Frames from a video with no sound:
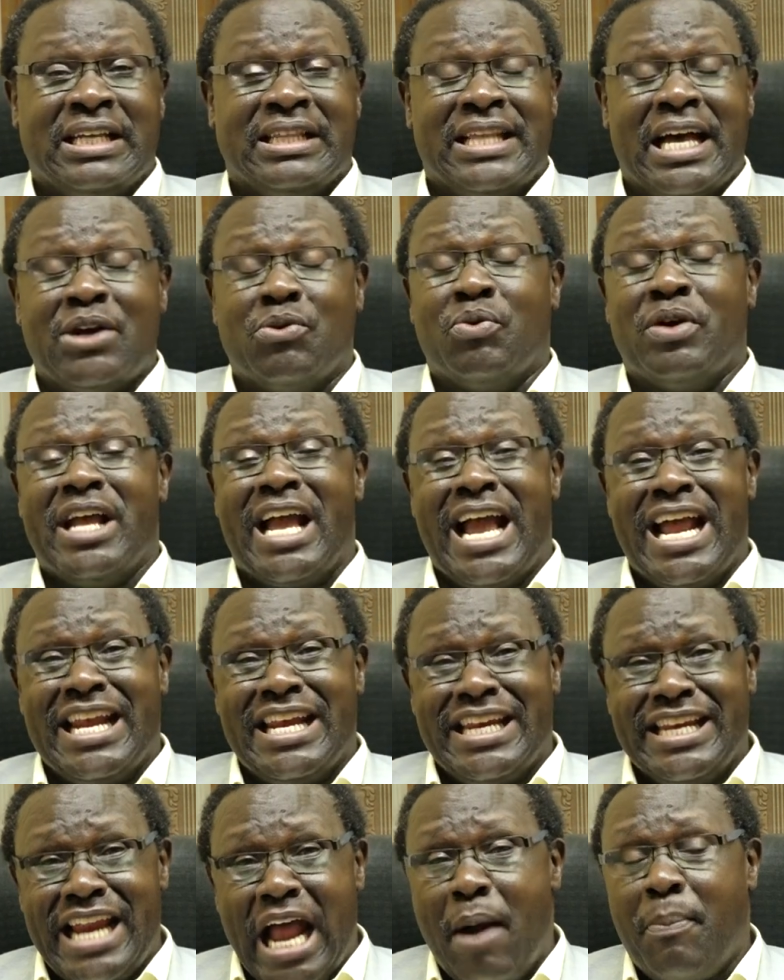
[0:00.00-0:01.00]
that will
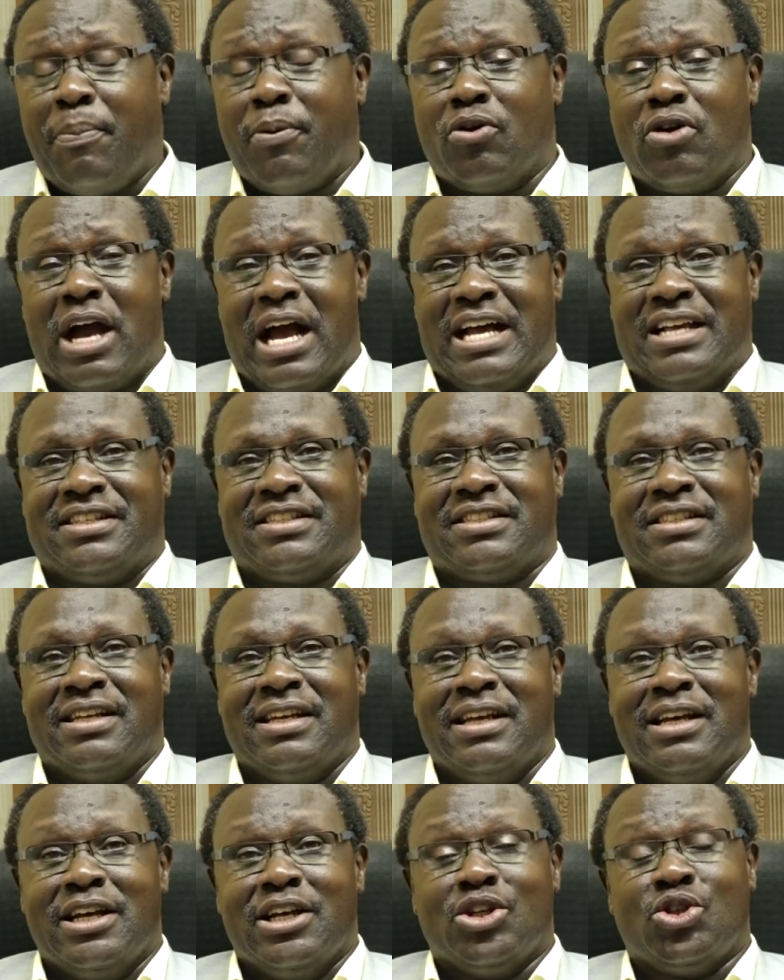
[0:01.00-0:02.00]
enable us
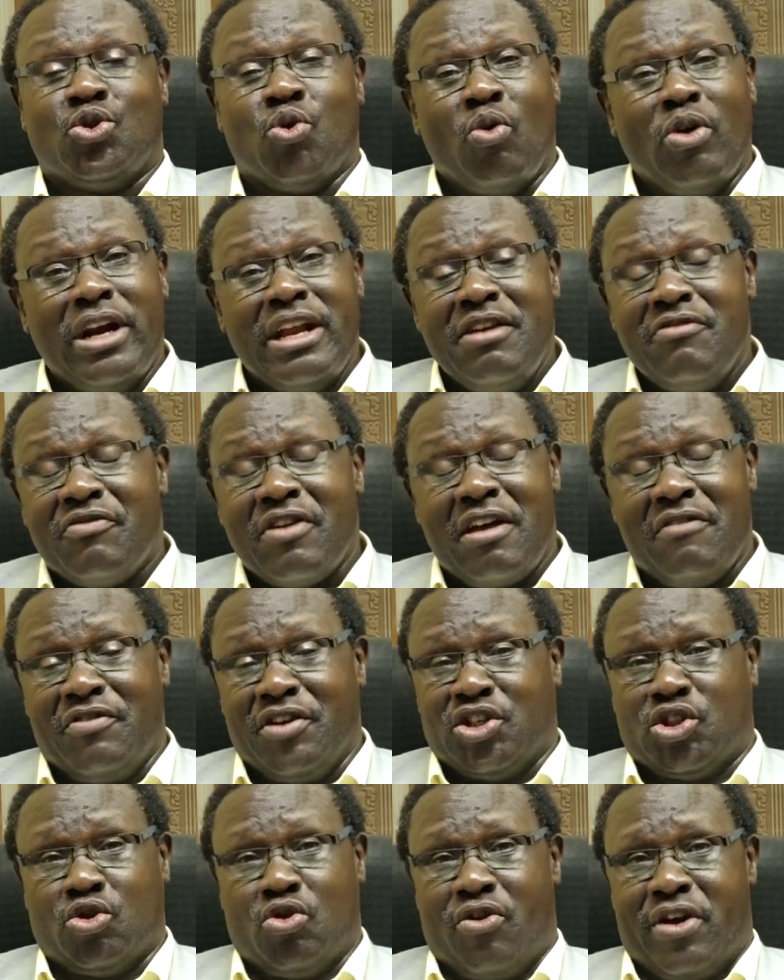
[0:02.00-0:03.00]
to live a
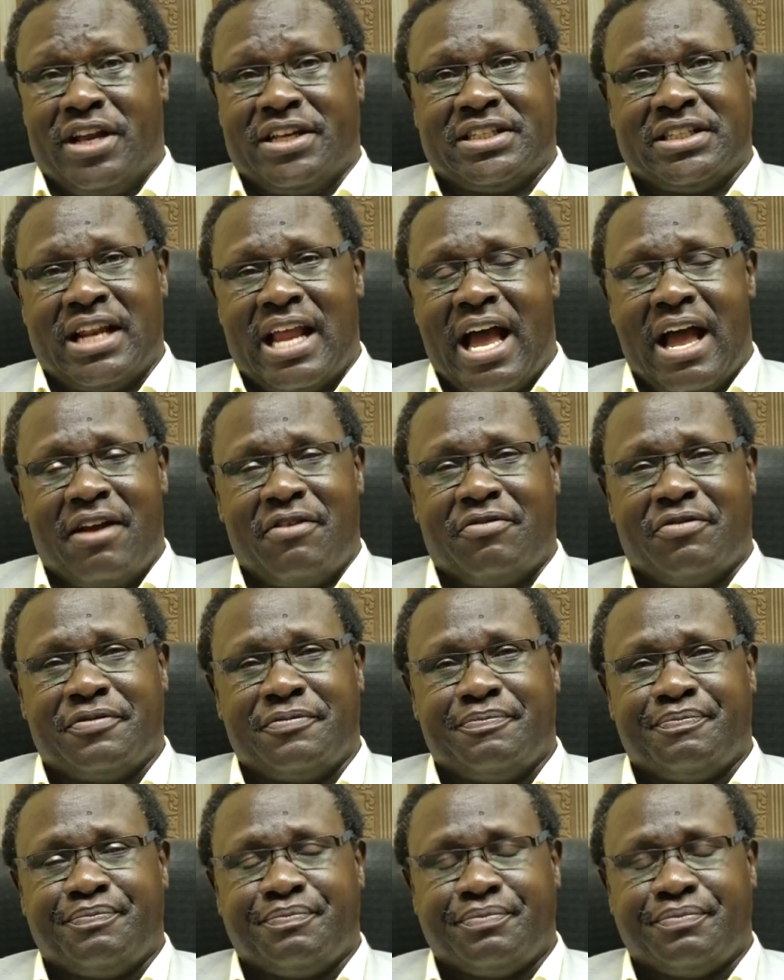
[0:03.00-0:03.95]
victorious life.